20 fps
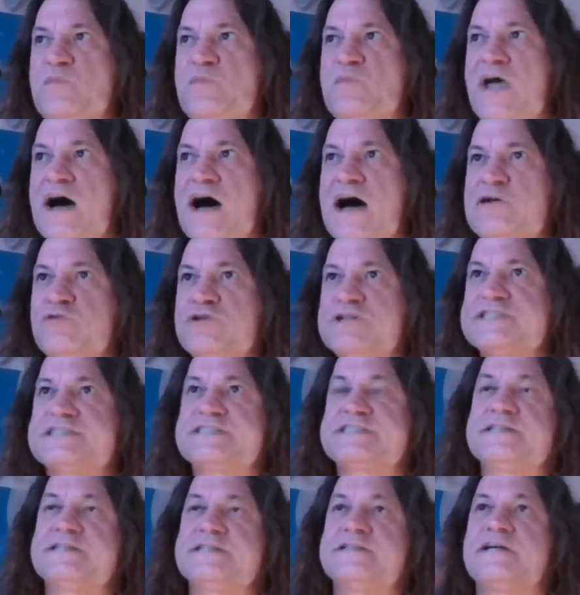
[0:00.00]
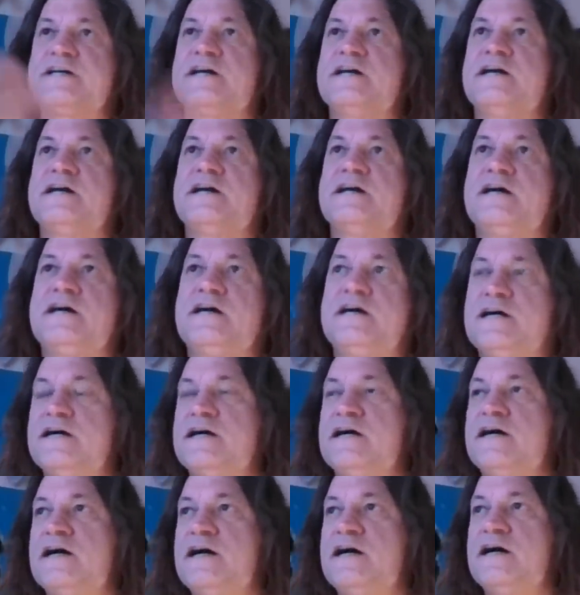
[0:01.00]
I was in the
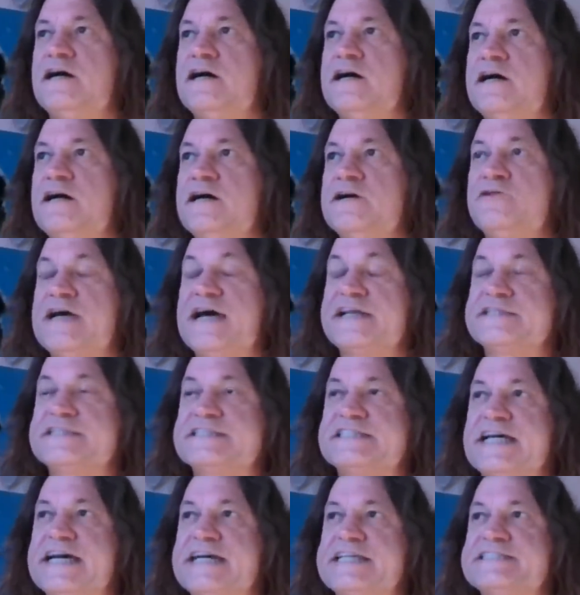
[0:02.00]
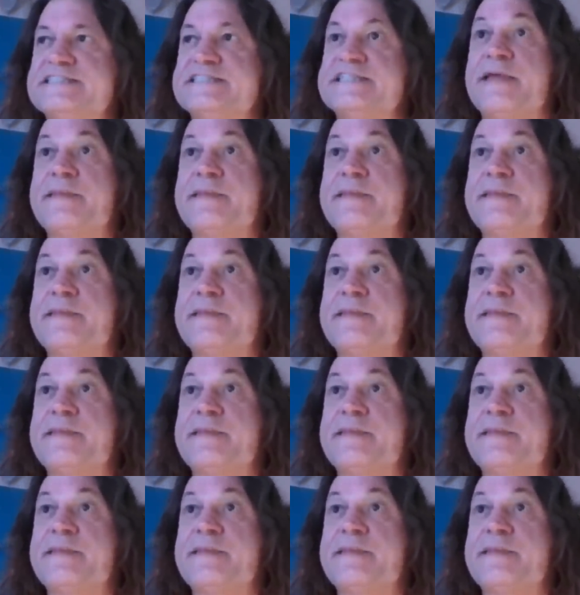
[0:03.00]
United States.